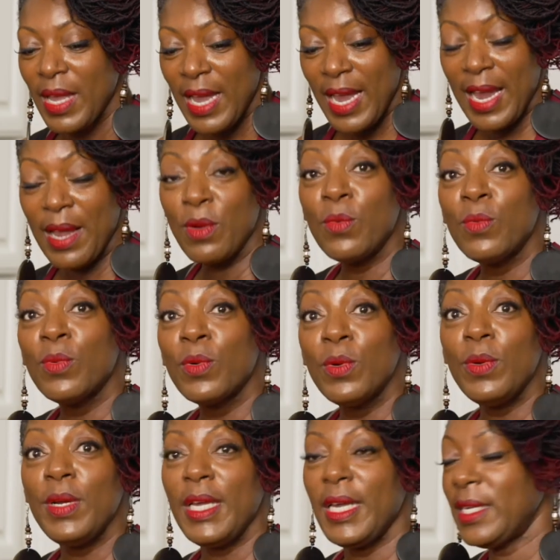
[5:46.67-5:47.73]
And roux
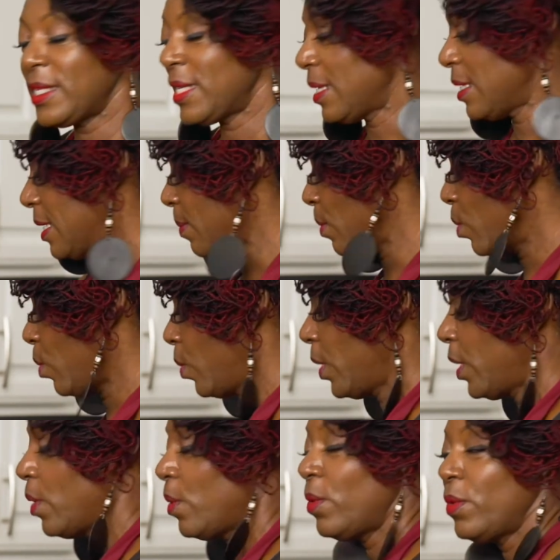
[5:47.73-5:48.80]
is some
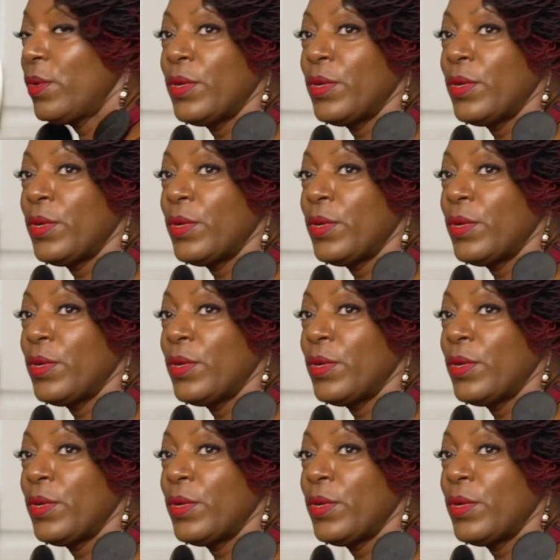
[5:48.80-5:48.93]
oil